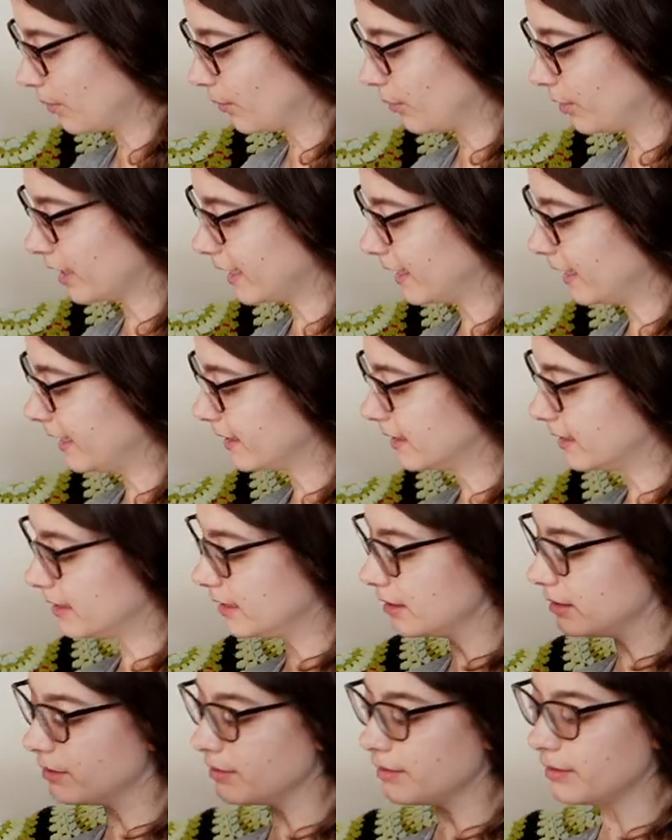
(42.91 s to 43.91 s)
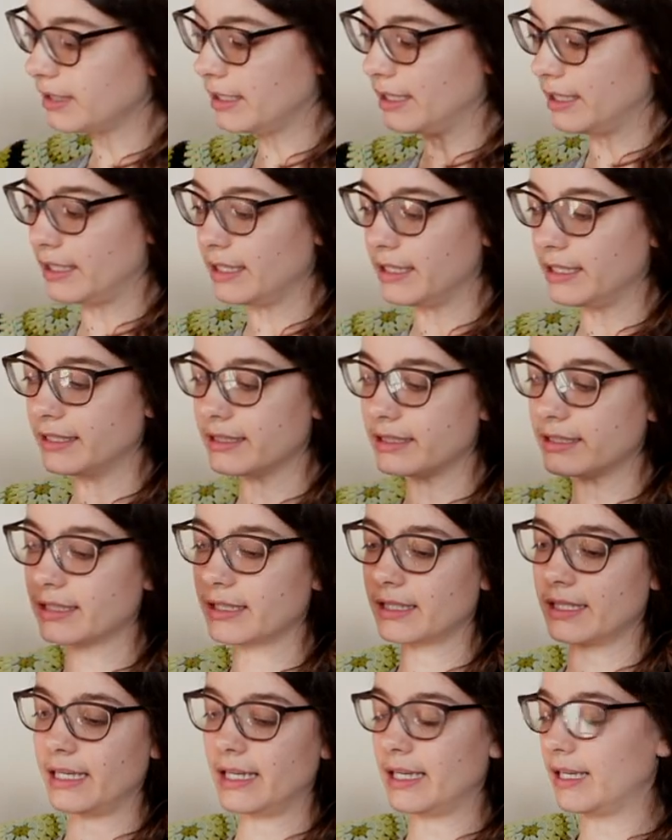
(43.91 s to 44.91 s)
What I like to do is
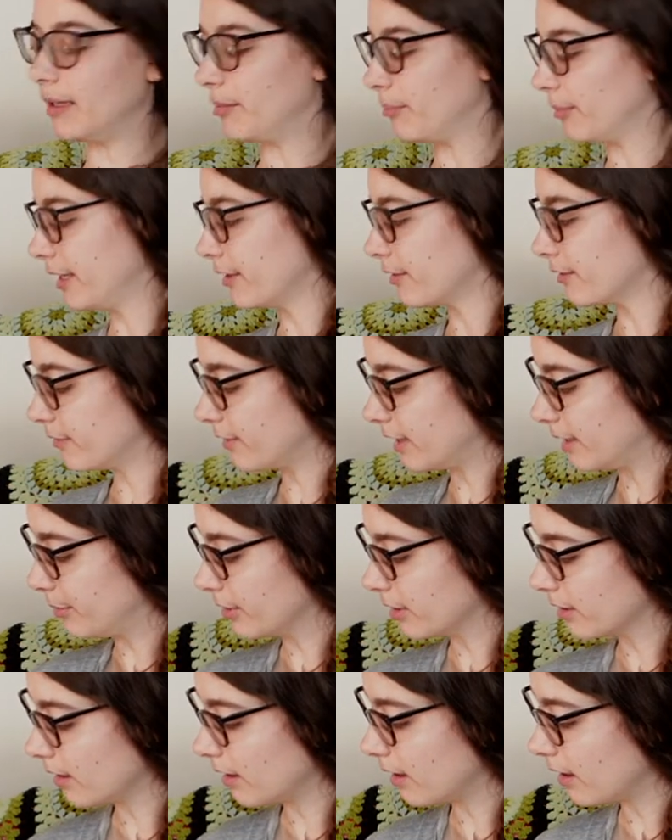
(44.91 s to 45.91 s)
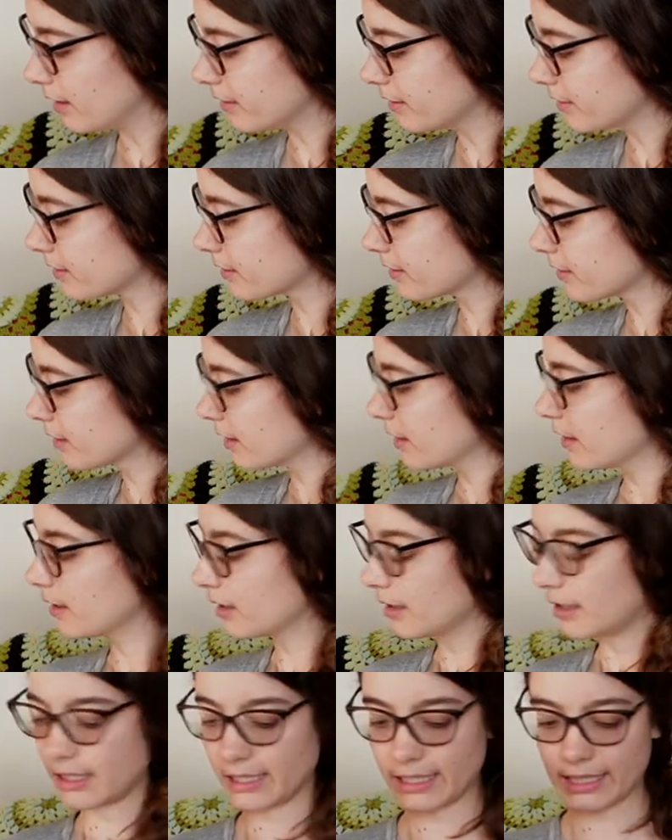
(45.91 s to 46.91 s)
get a microfiber cloth,
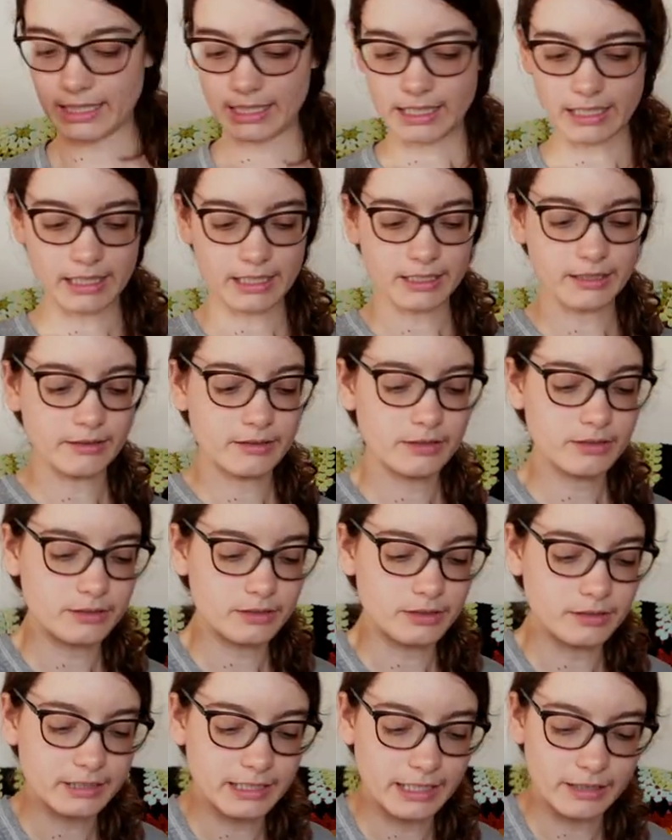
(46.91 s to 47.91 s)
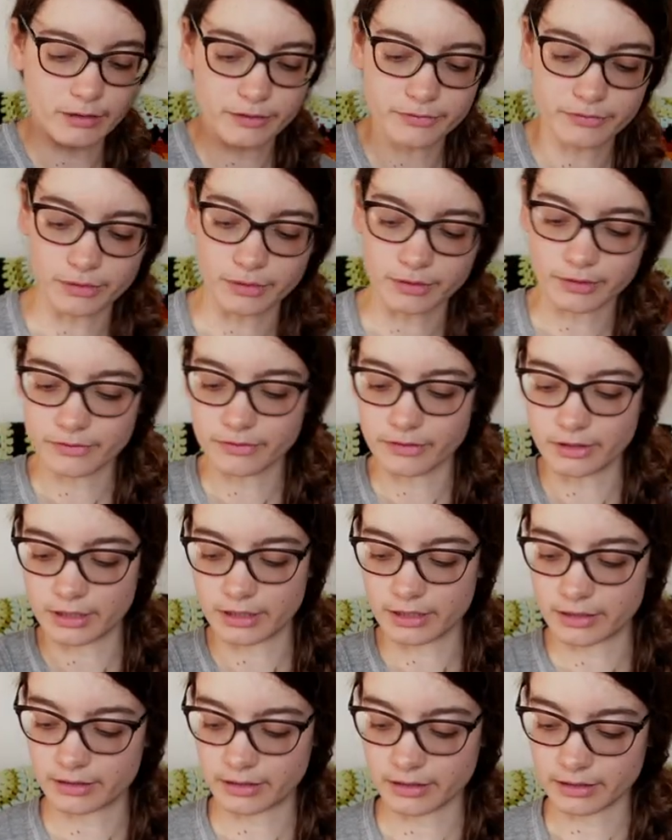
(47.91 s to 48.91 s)
and just get off all of
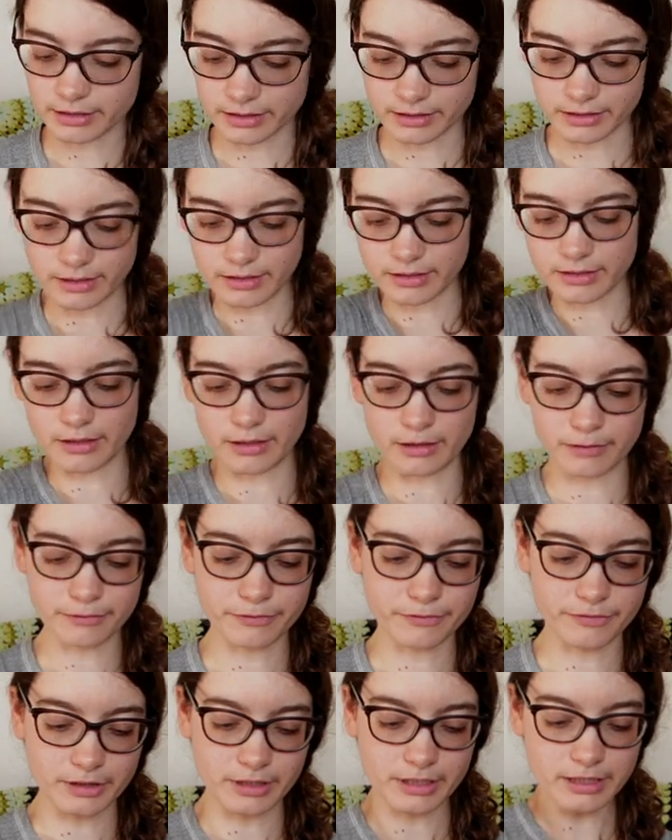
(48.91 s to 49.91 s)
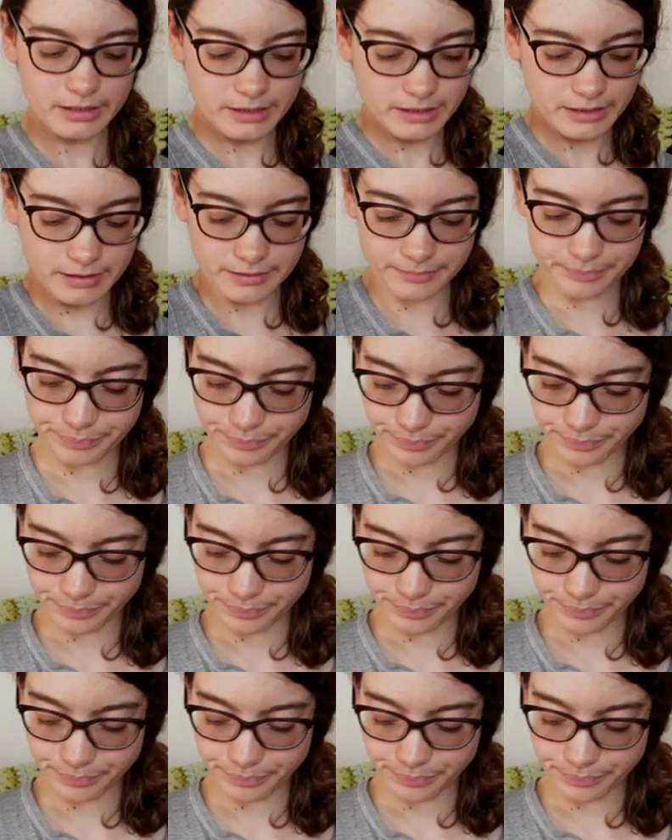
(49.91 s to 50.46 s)
the dust and dirt first.